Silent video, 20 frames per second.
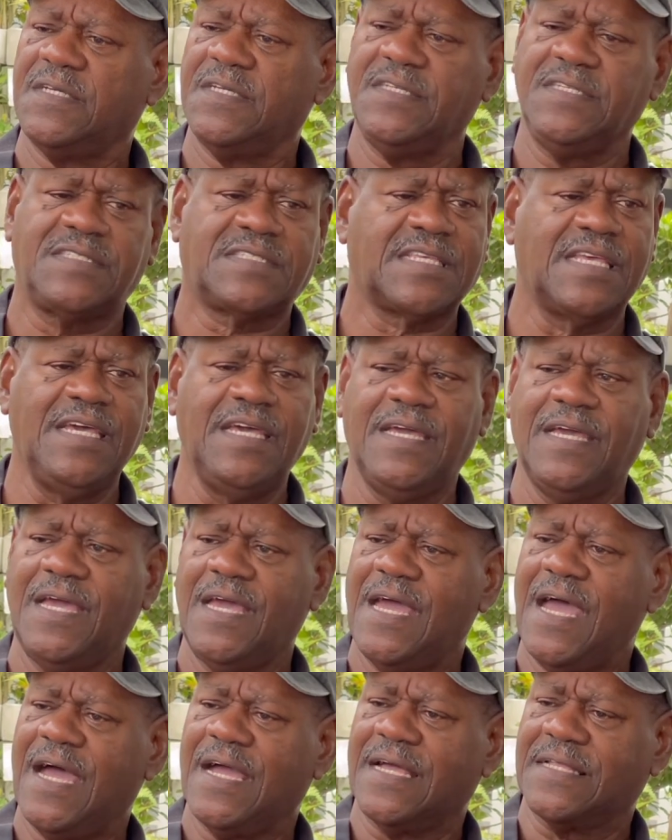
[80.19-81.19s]
He said,
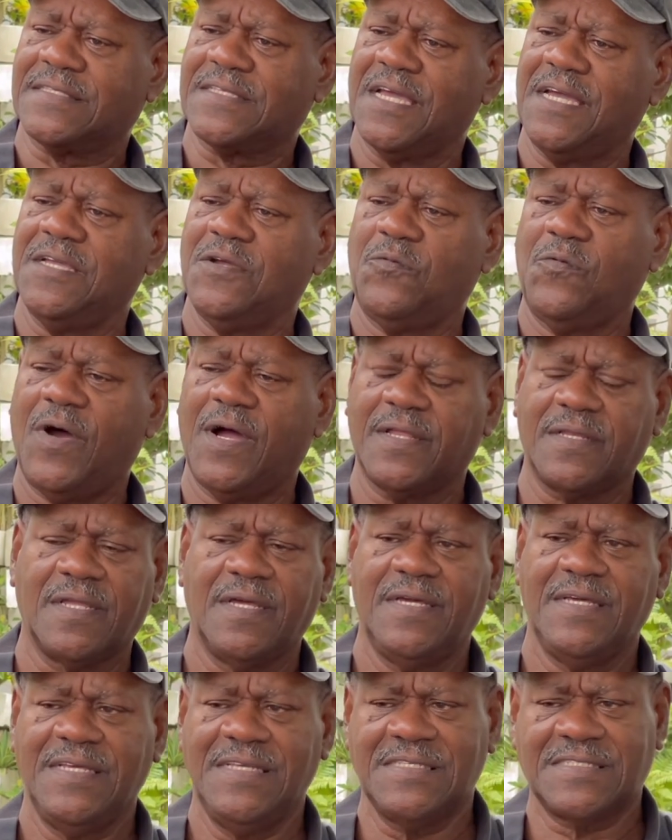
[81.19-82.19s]
tell you what,
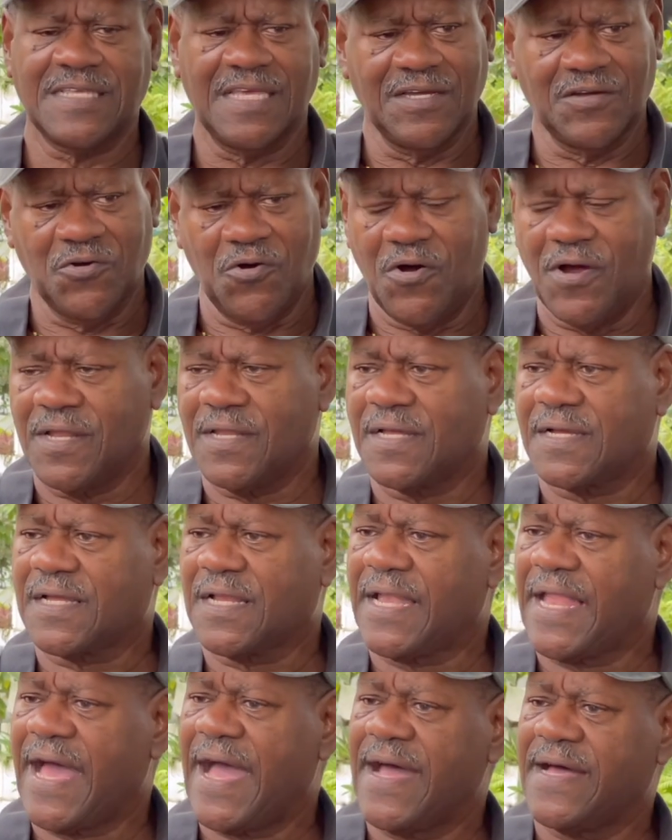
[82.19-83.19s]
he said, go in the
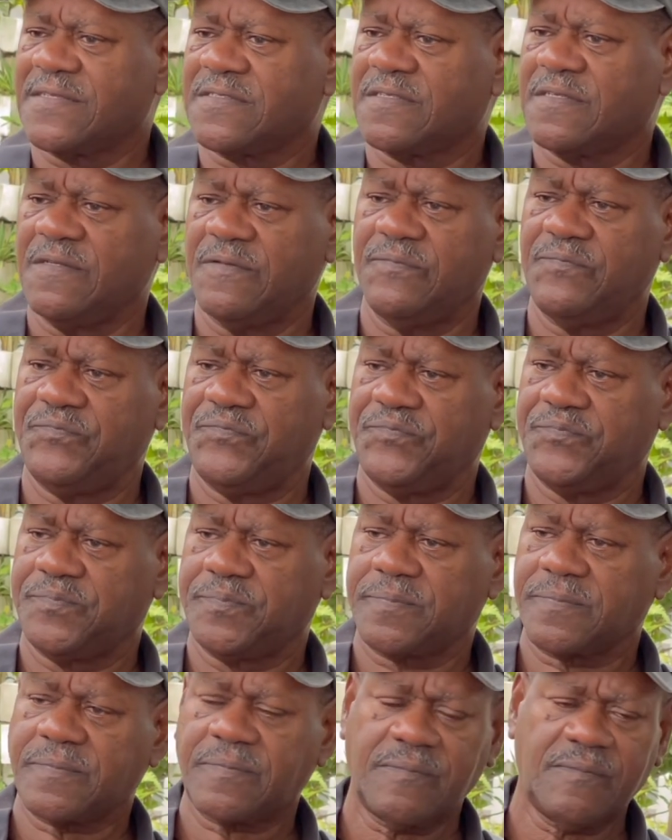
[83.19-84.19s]
closet
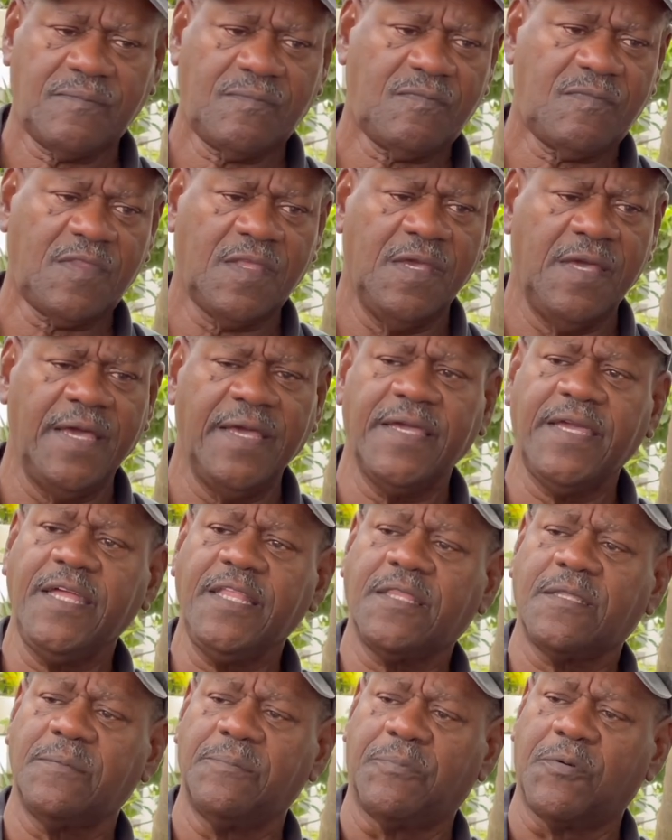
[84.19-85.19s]
and
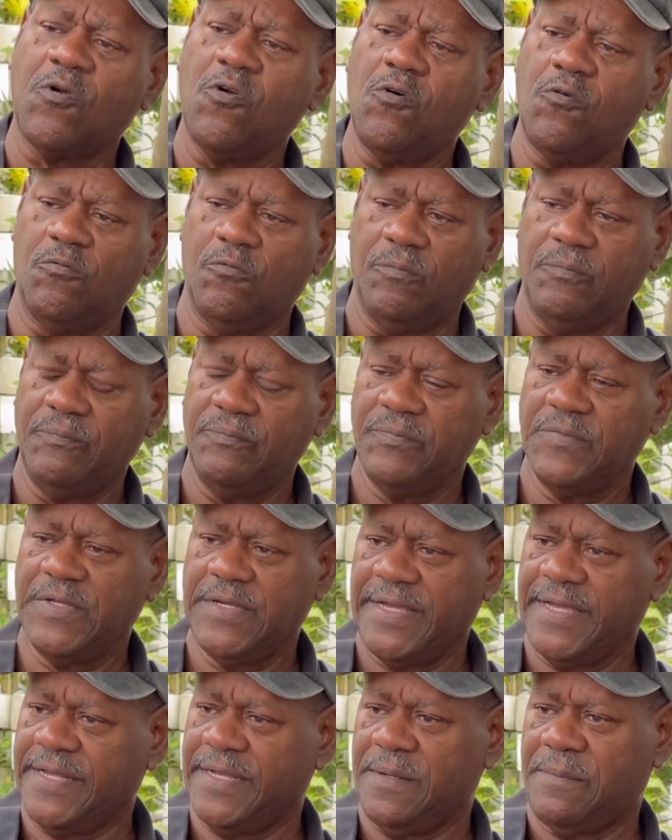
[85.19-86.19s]
get the broom
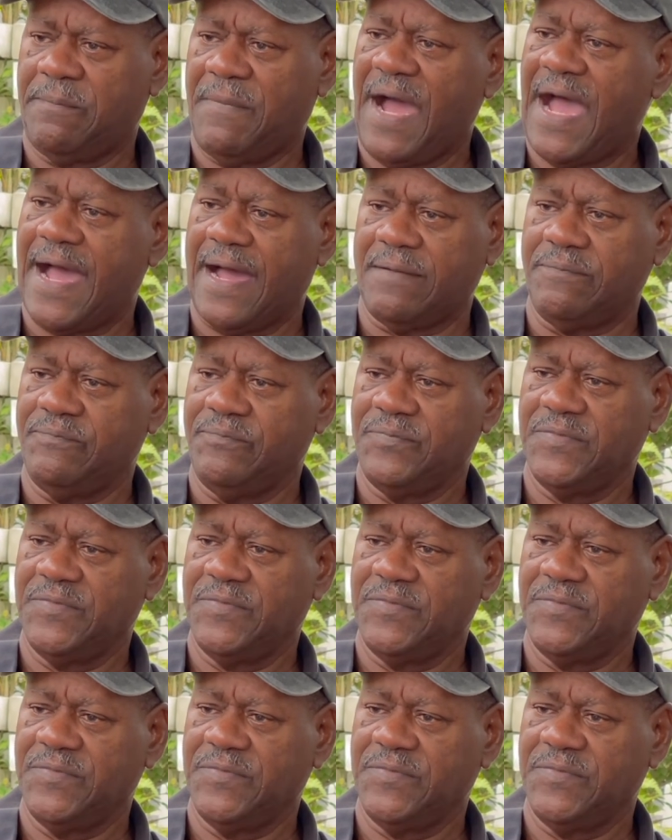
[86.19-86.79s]
and the mop.